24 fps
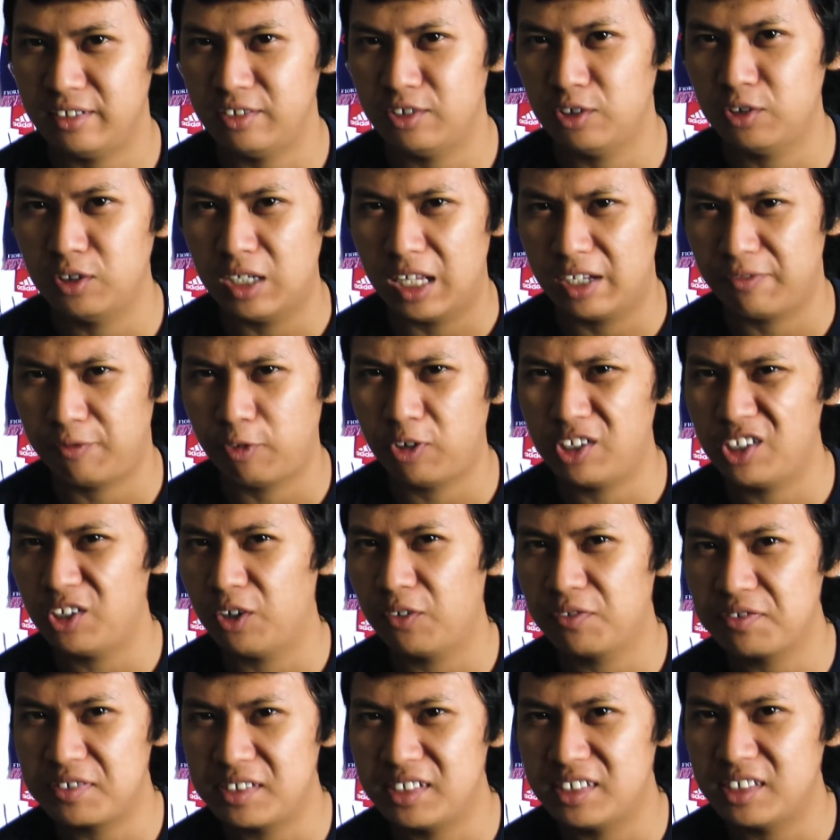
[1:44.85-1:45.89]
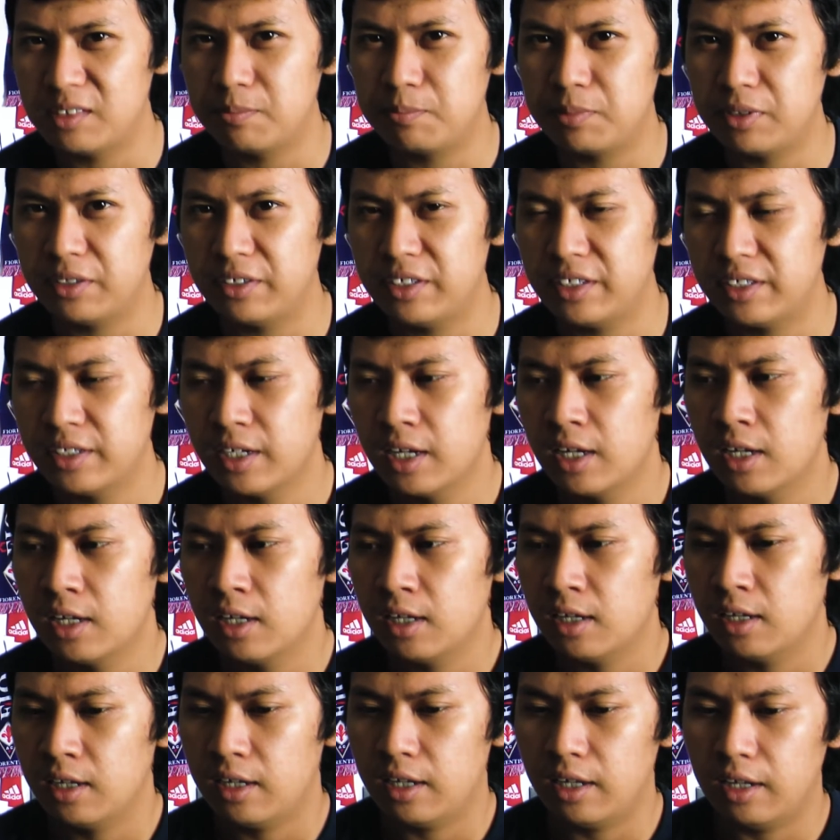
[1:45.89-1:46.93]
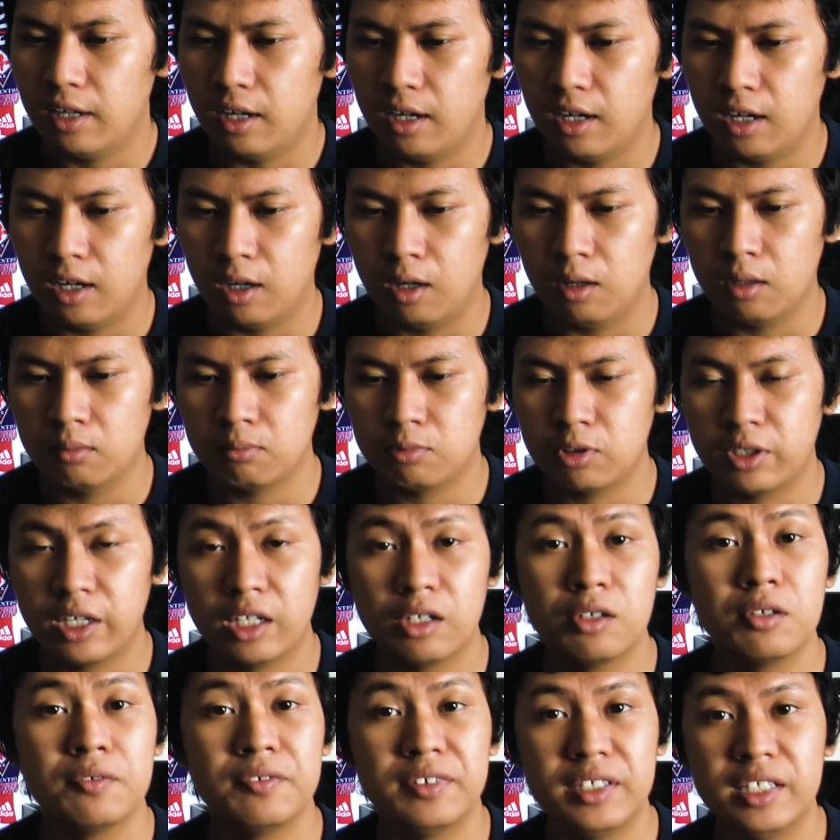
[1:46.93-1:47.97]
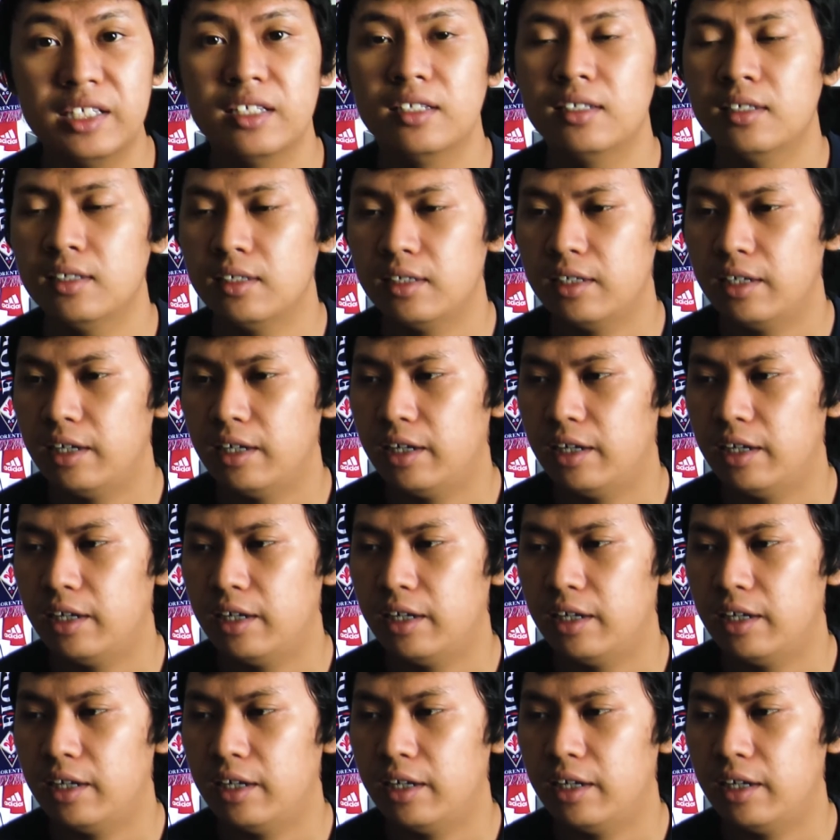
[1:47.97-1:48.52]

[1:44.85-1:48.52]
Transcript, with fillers: You know, like for the off-season period, um, together with Dill,